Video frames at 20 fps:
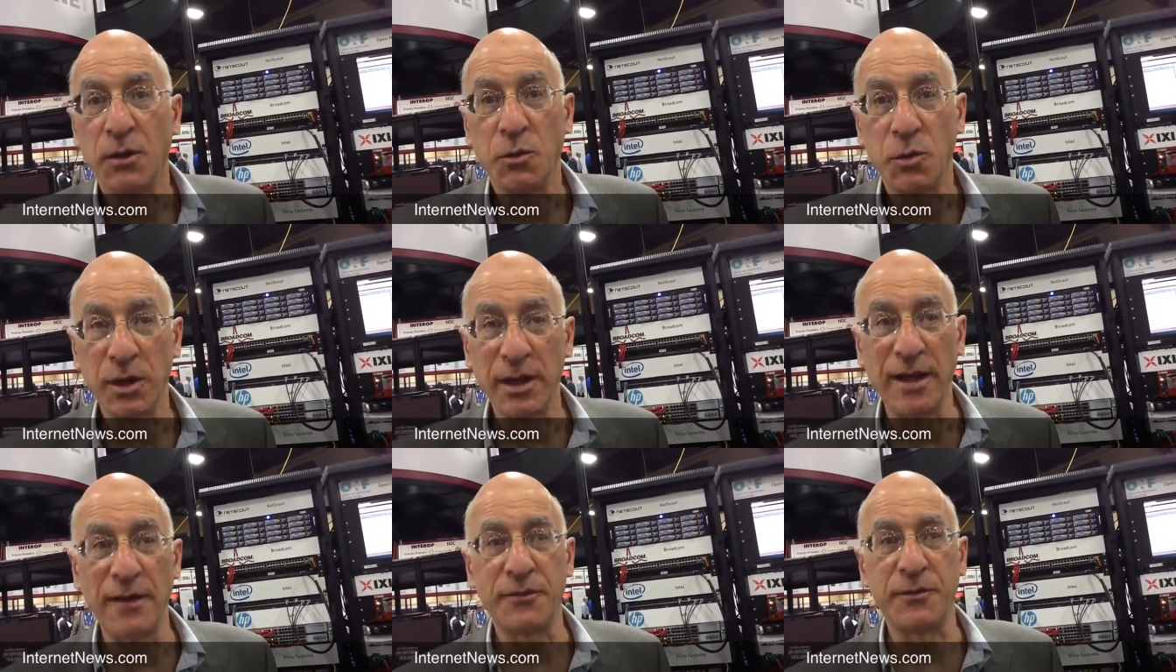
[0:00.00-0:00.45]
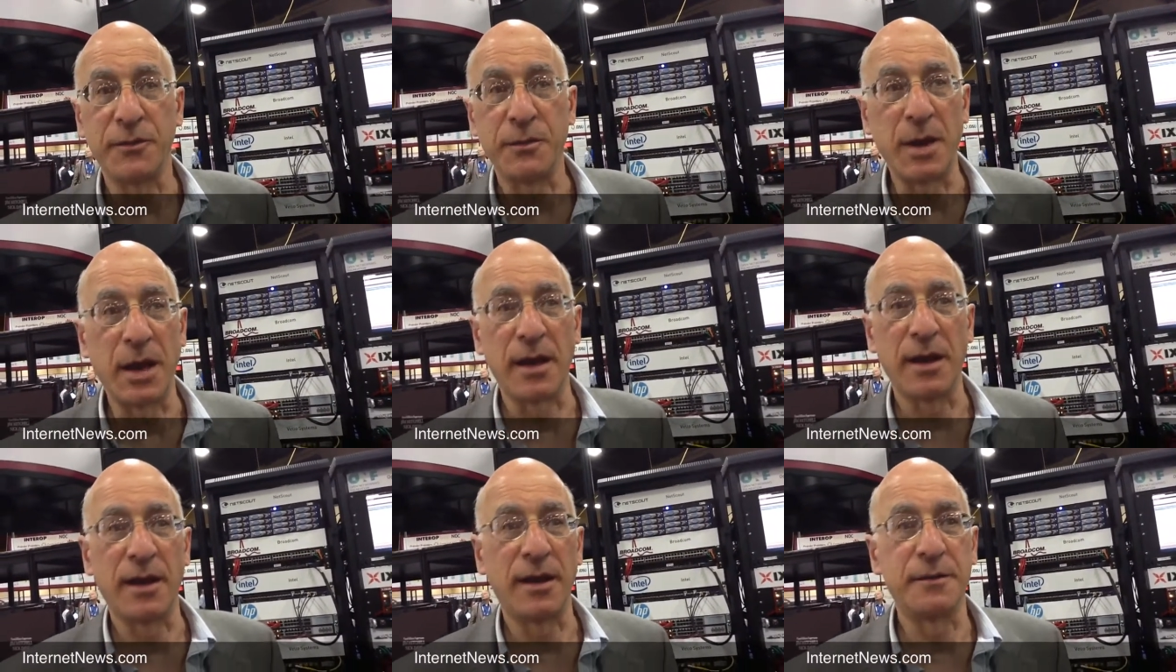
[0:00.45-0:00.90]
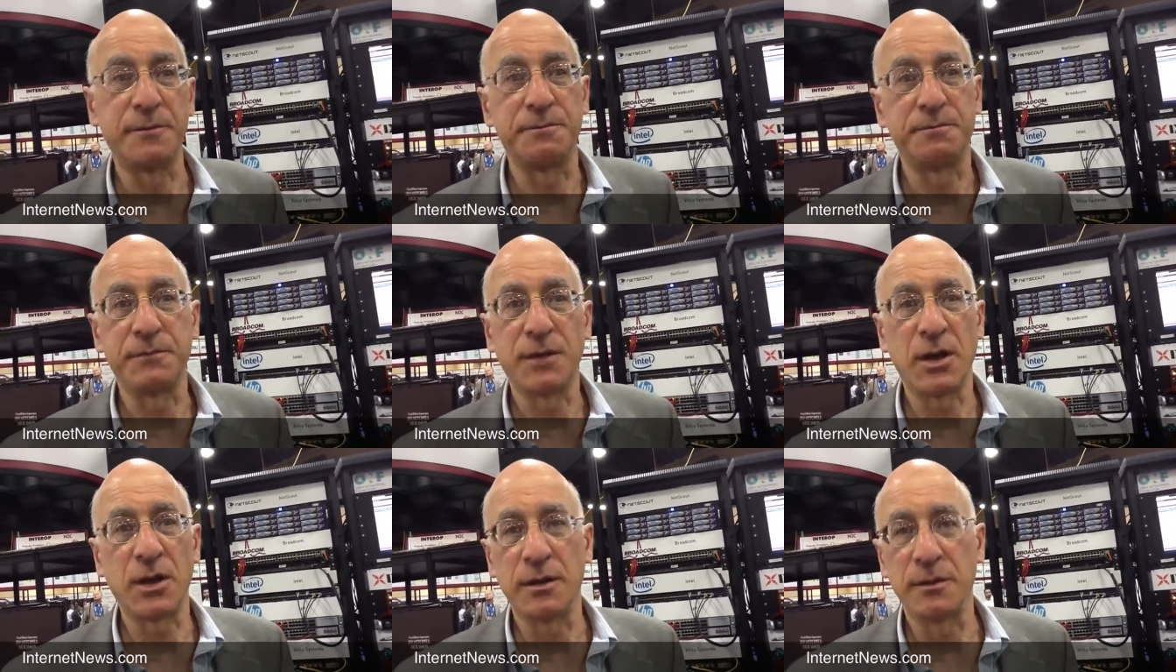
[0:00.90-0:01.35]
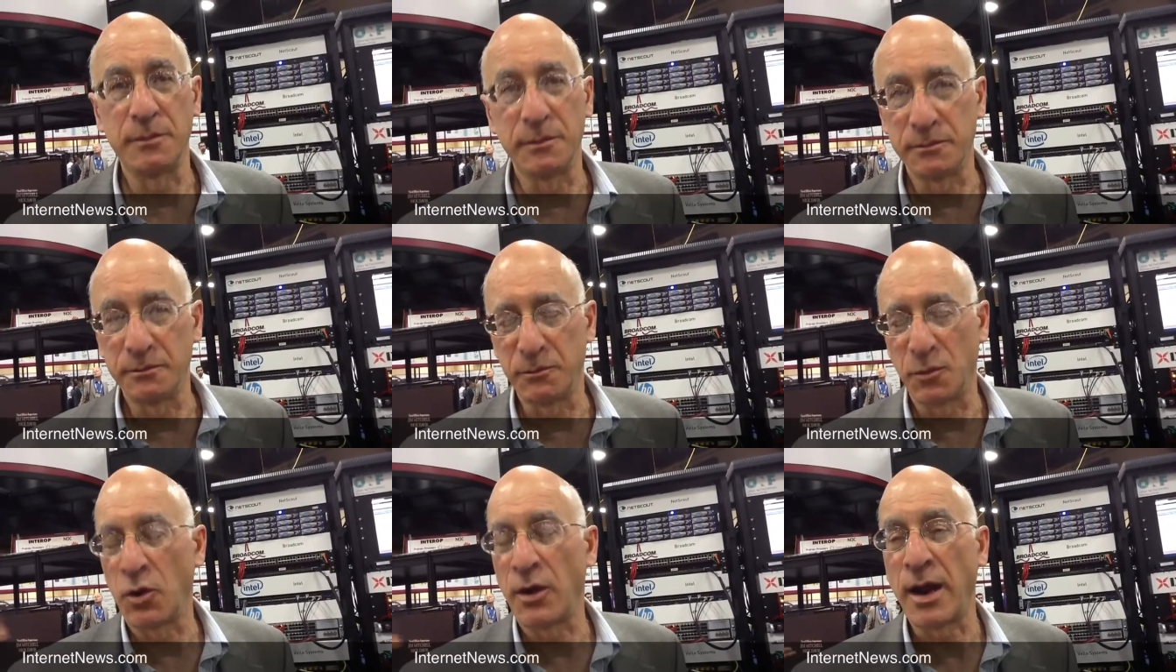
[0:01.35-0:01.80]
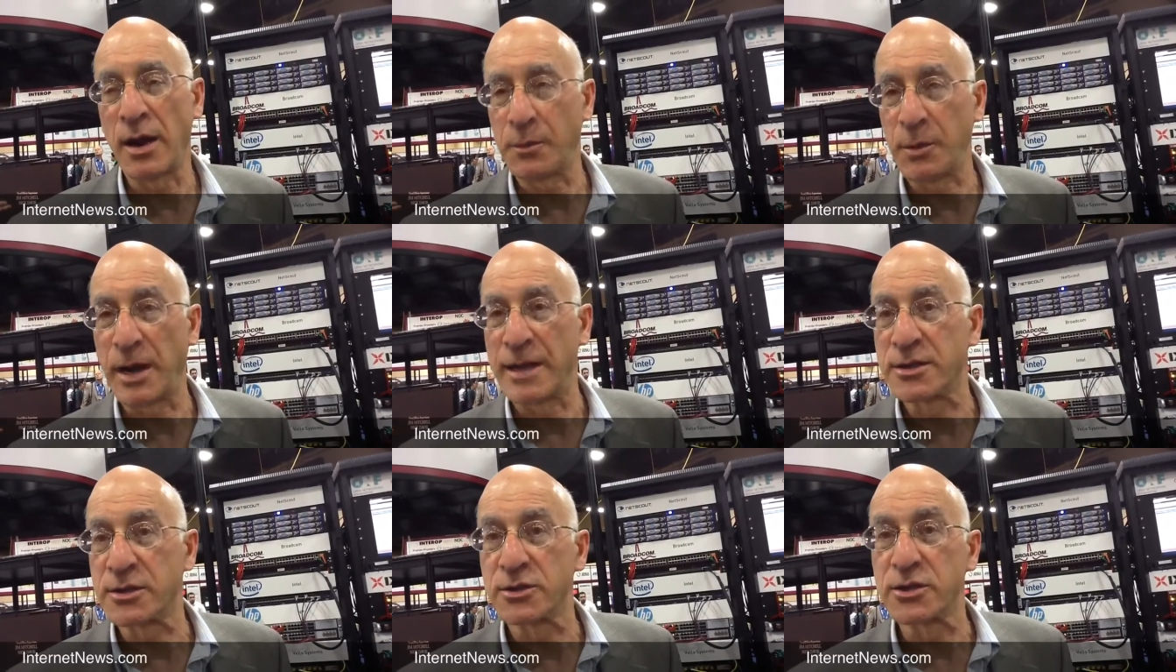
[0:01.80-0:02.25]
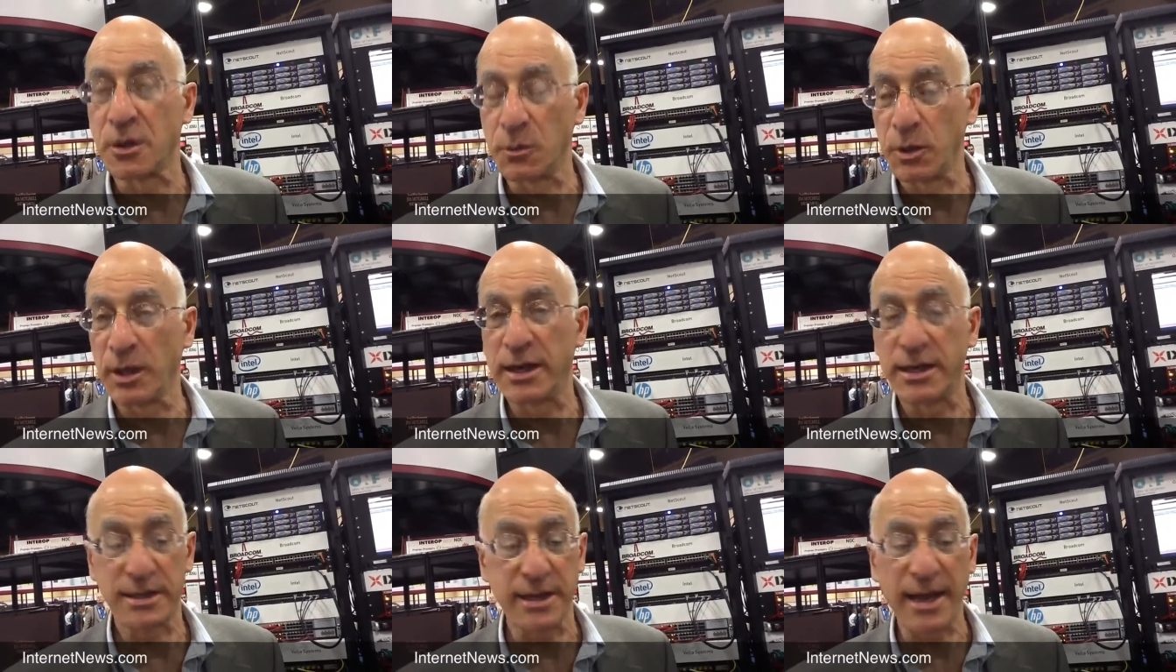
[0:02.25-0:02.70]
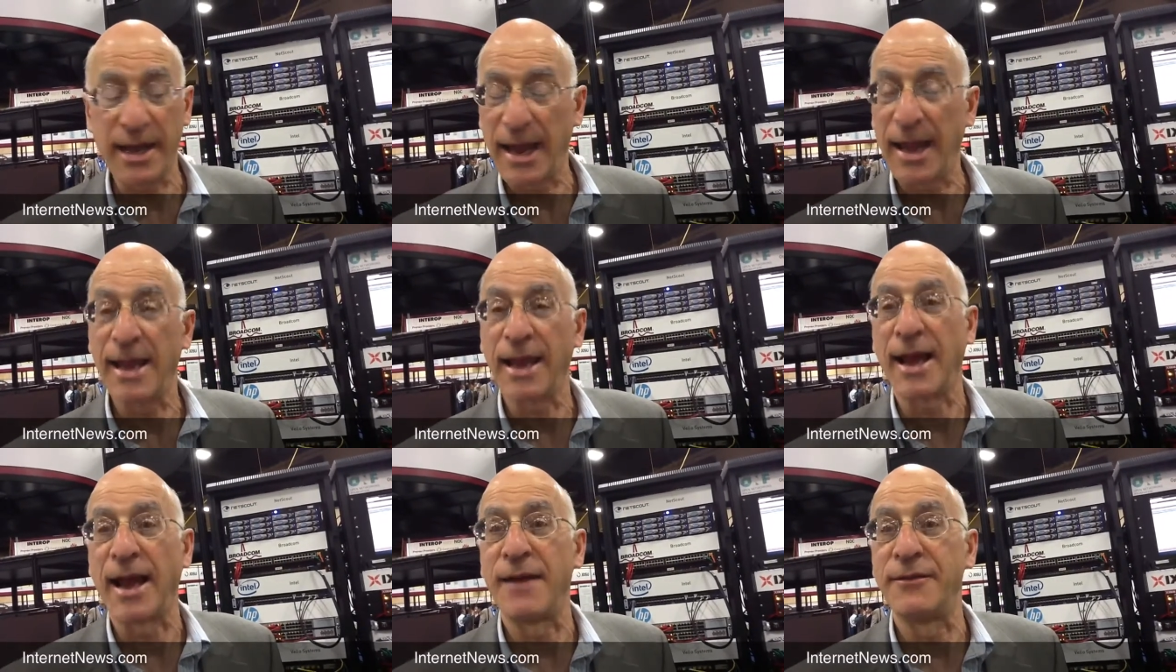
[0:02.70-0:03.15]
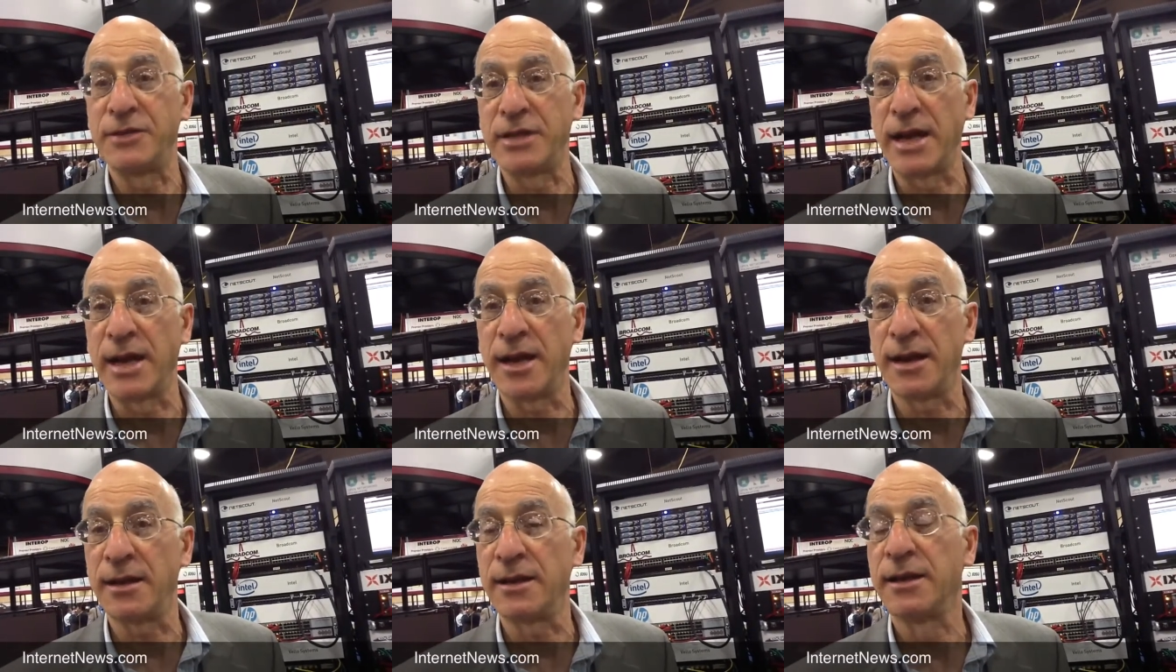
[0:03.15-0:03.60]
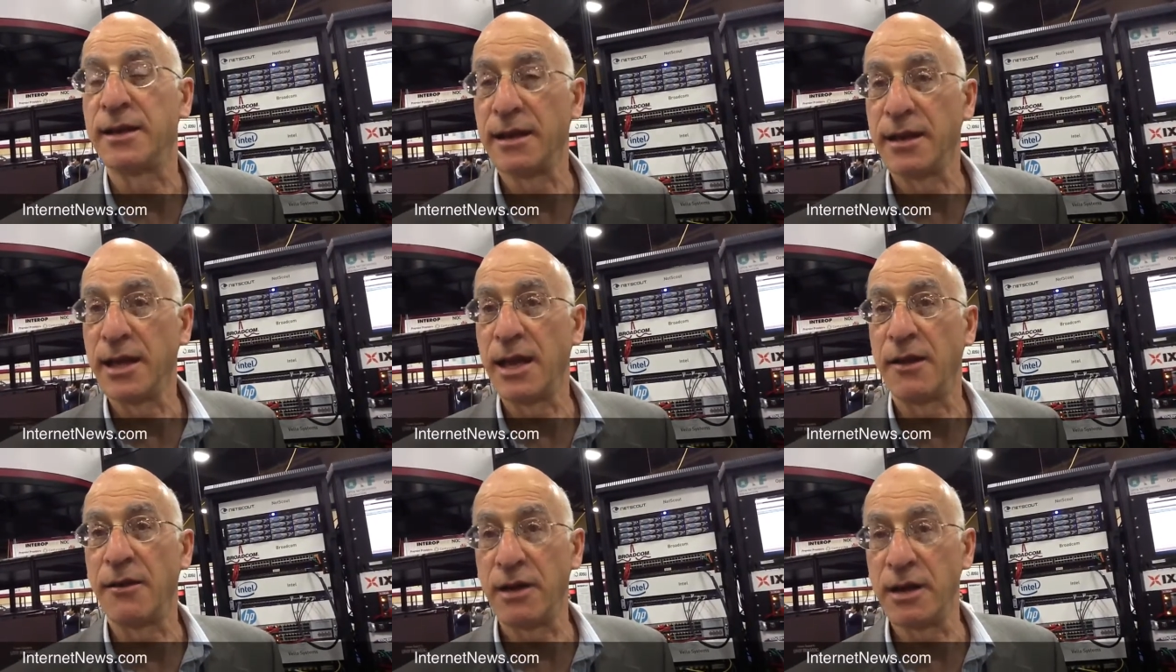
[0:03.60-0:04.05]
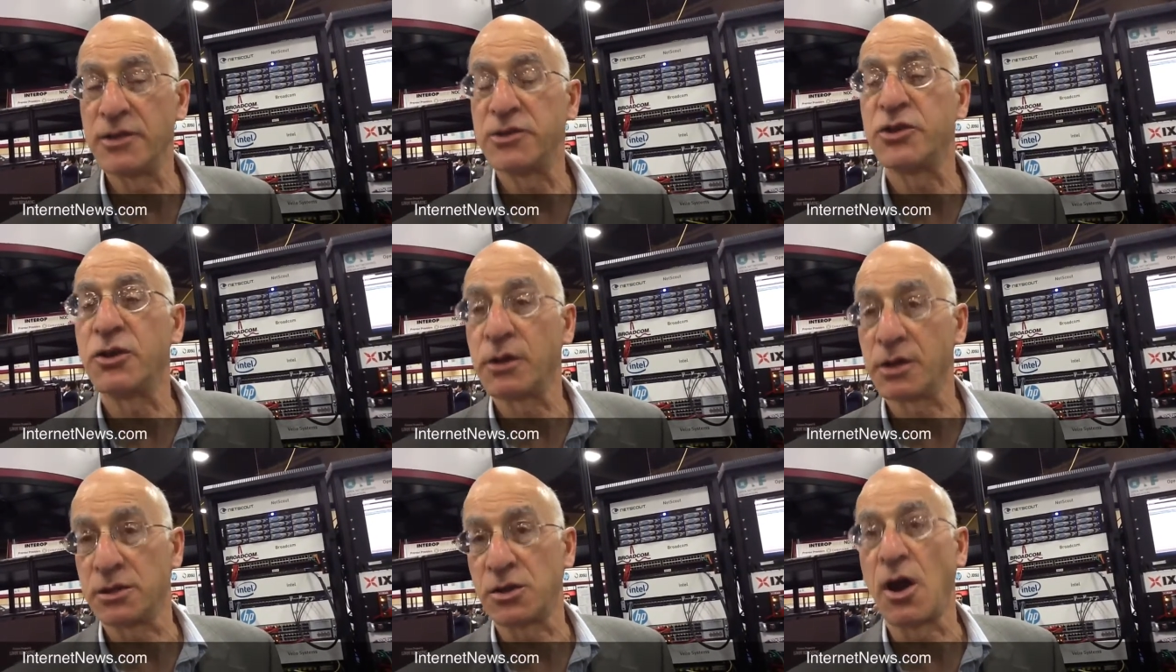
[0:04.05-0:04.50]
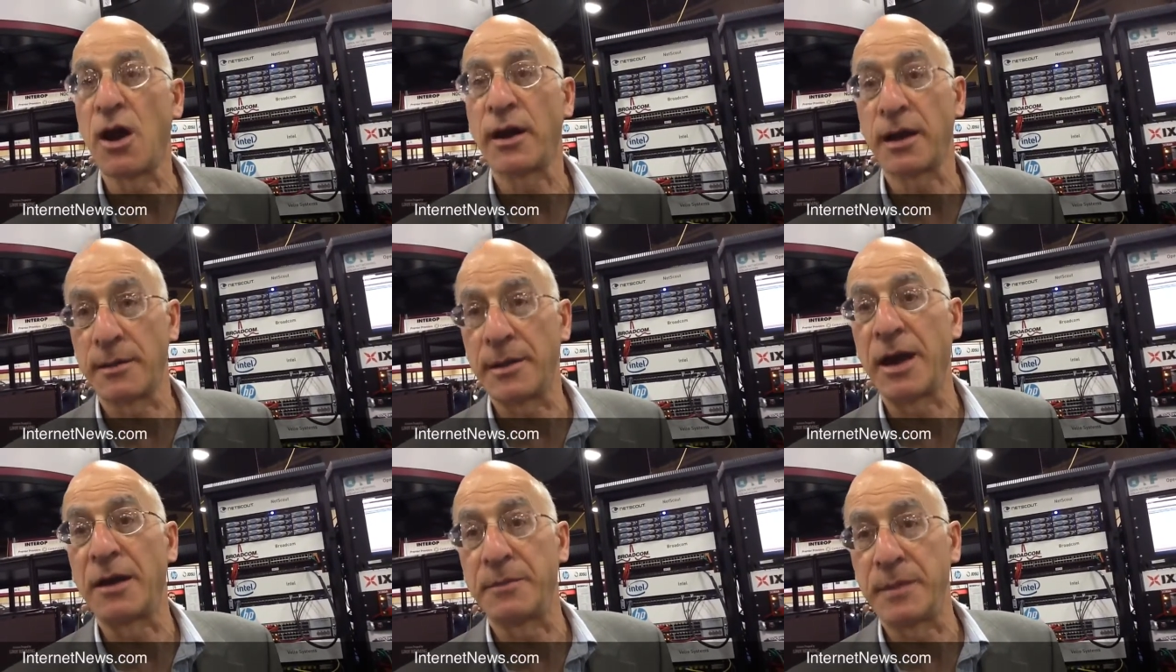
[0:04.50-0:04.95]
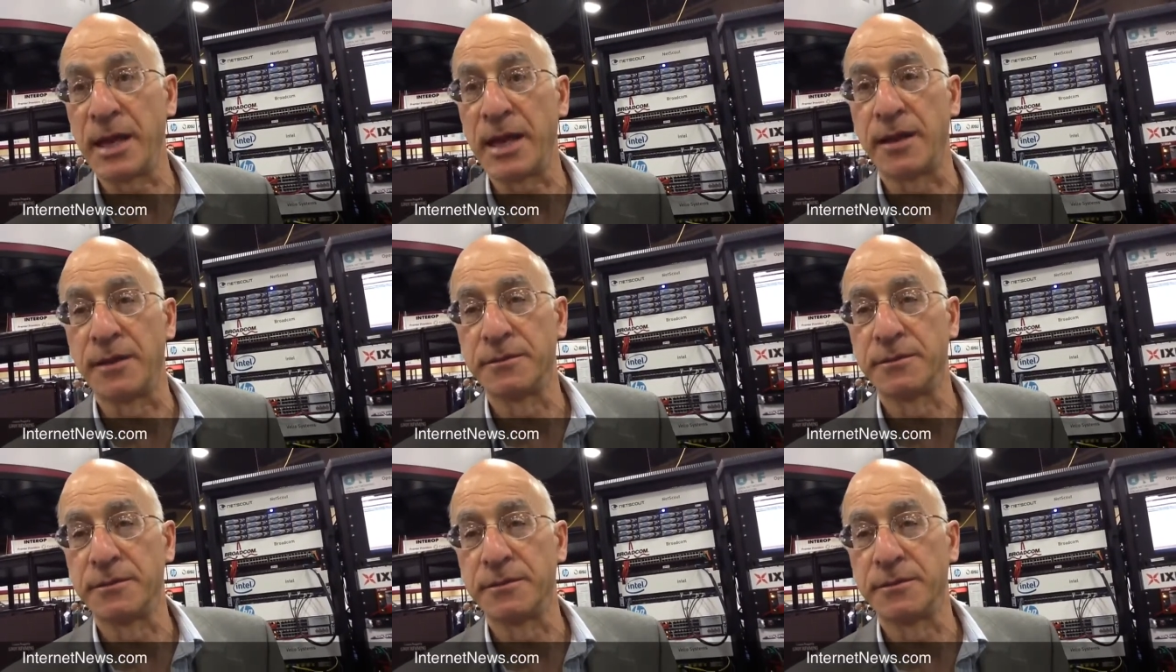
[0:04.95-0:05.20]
We'll have uh, more enterprises that are willing to say, hey, I've done it, here it is, you can talk about me.